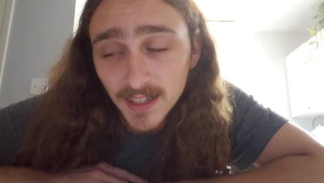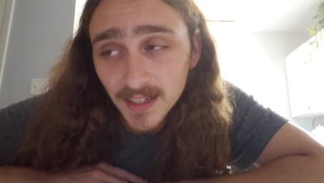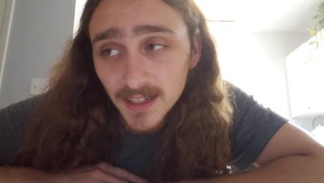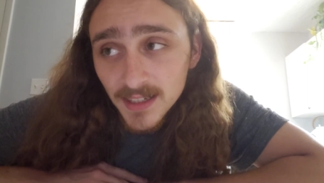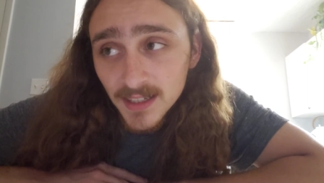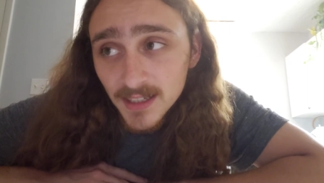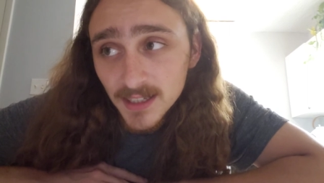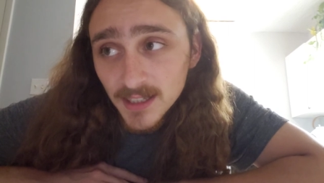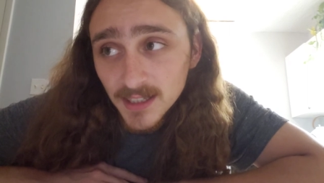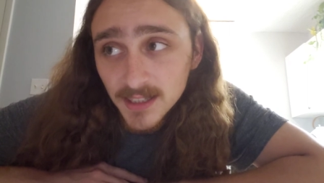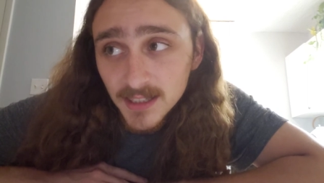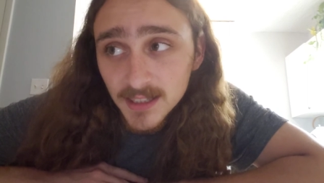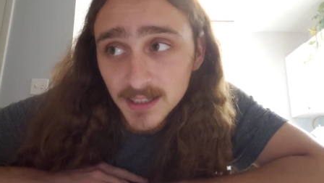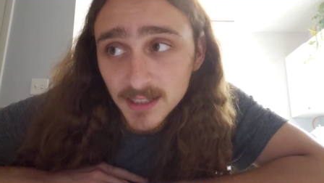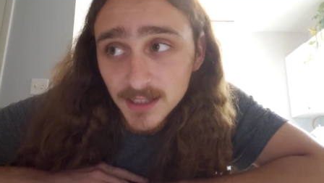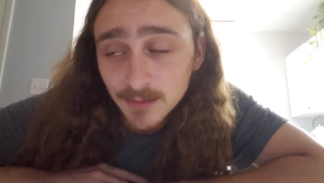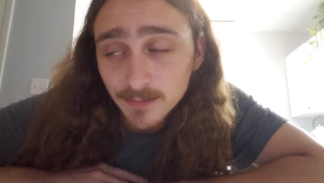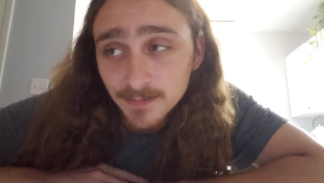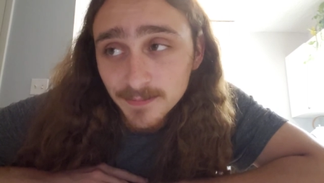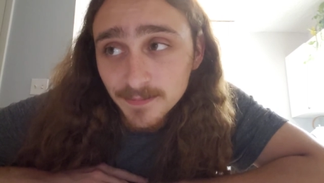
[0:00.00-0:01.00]

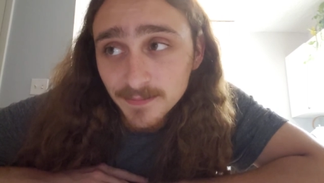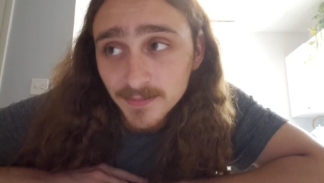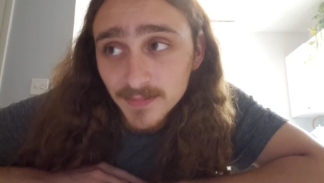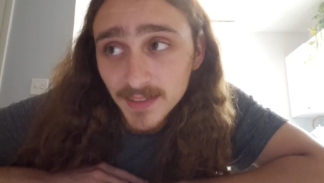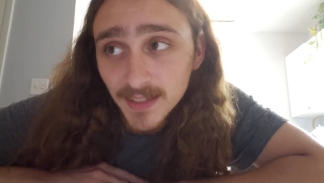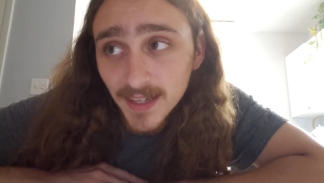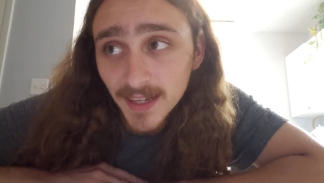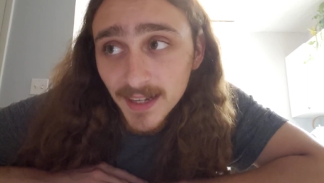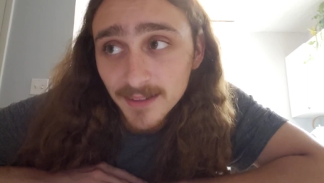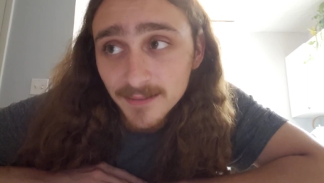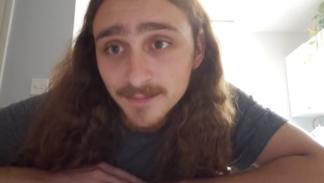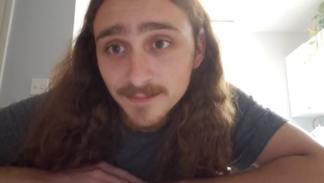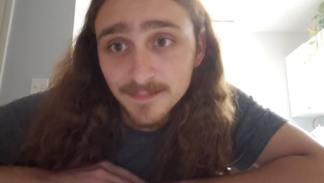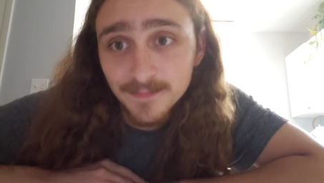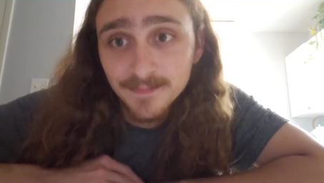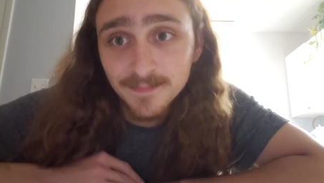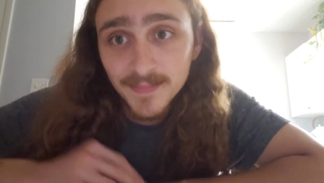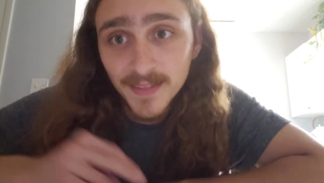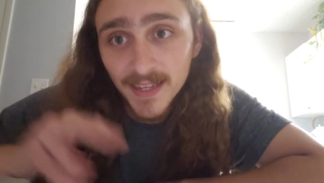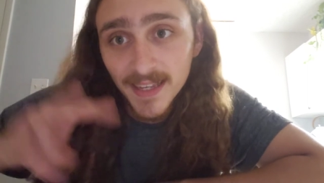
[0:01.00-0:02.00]
Um, yeah.
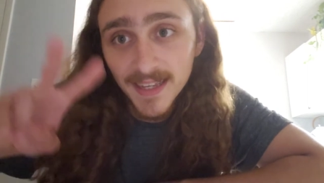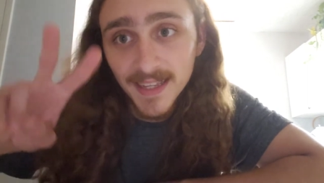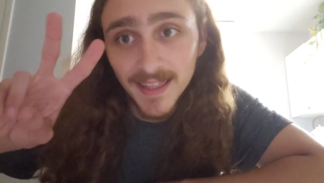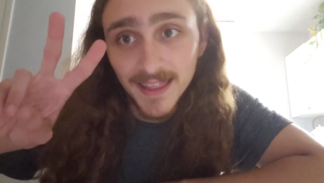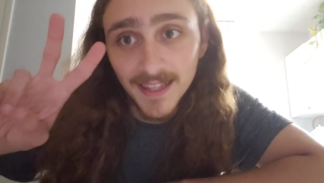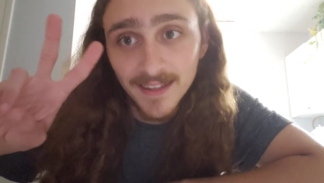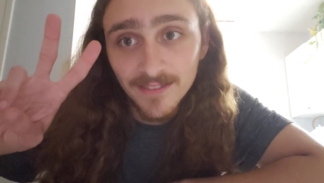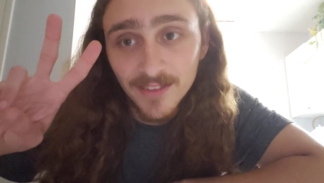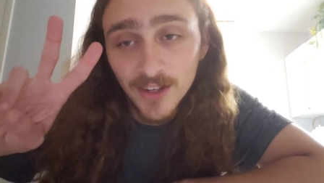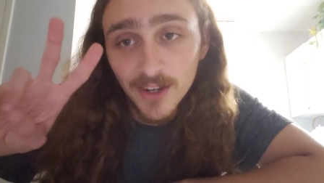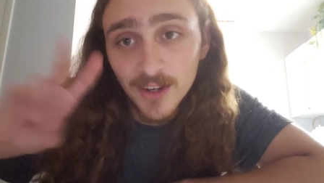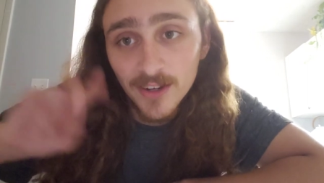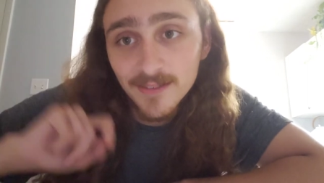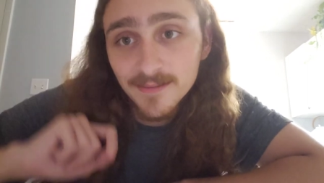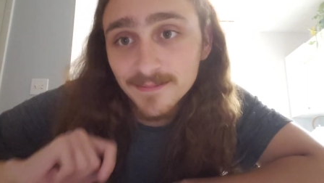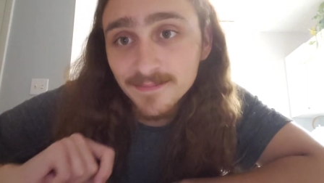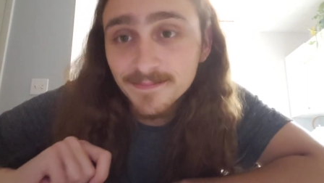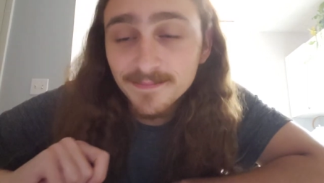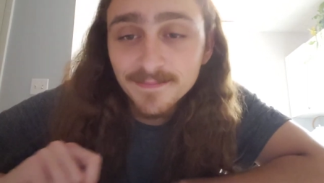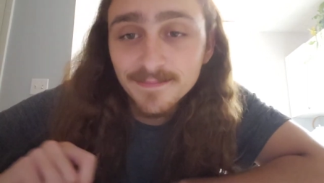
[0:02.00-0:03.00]
Love y'all.
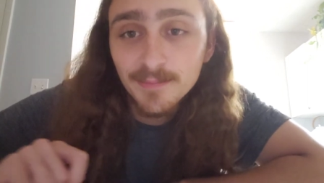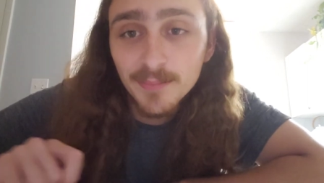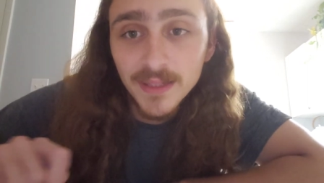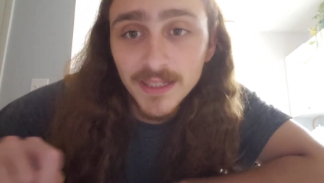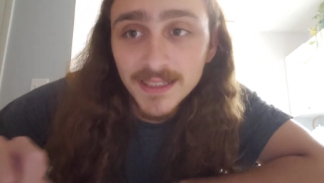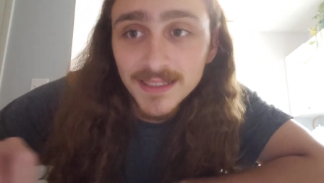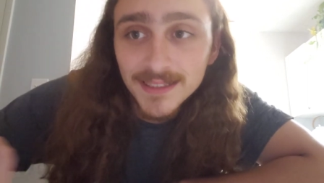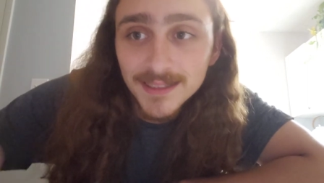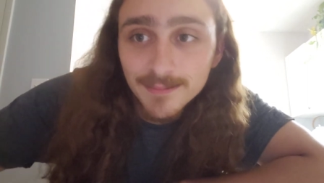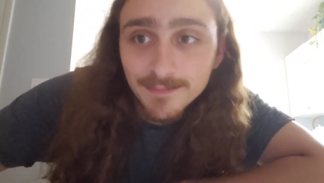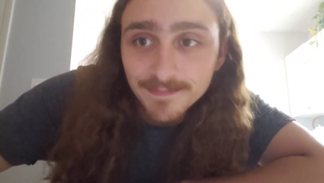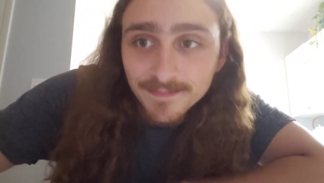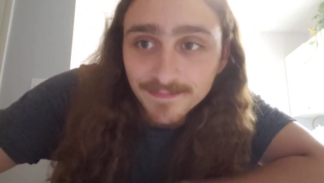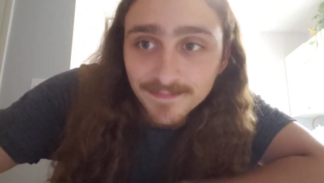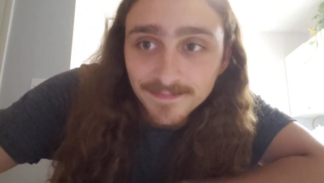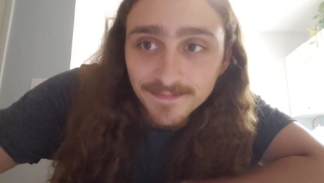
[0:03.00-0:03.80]
Peace.